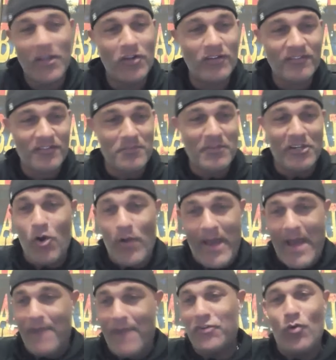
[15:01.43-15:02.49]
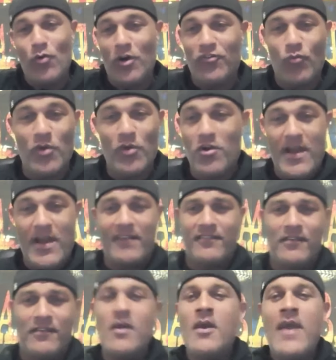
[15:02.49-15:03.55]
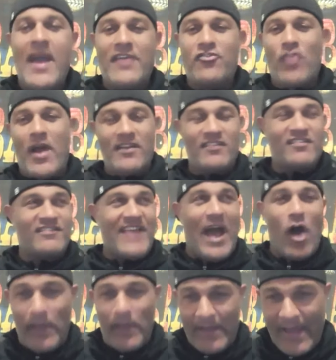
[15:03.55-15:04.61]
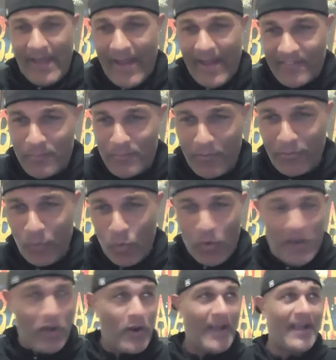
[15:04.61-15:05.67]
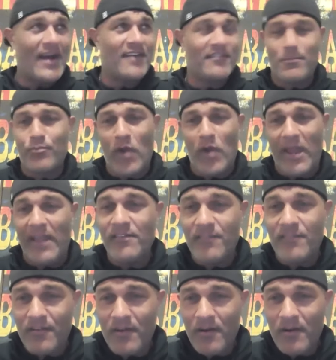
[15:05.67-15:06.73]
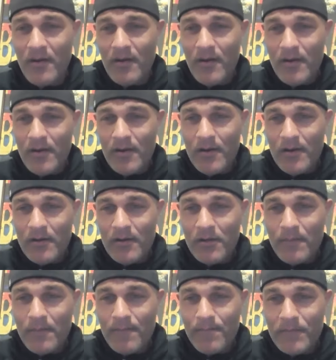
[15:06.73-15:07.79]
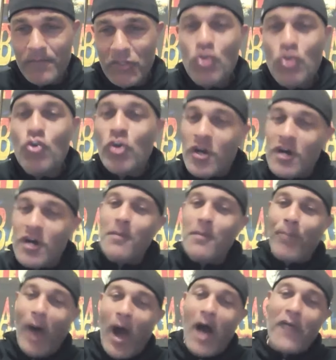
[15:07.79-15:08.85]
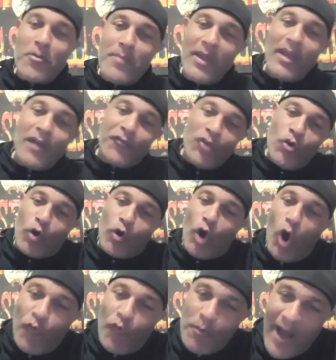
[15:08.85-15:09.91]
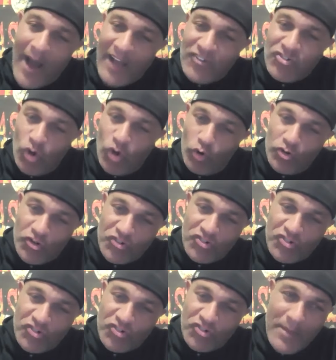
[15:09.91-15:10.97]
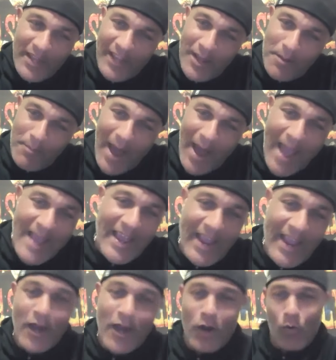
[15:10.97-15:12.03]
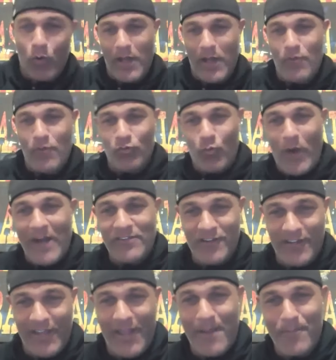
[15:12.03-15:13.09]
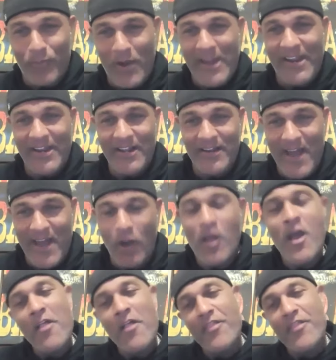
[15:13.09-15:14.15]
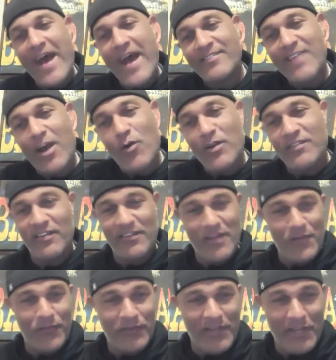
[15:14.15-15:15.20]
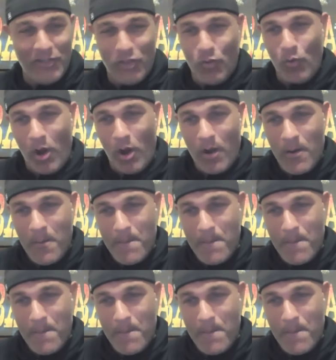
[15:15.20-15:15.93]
You don't see me going after you on Twitter and X and, and trying to sound like I got some authority or I got some brains. You couldn't bother me if you were over my shoulder screaming in my ear while I was watching a game, breaking it down. That's how insignificant you are.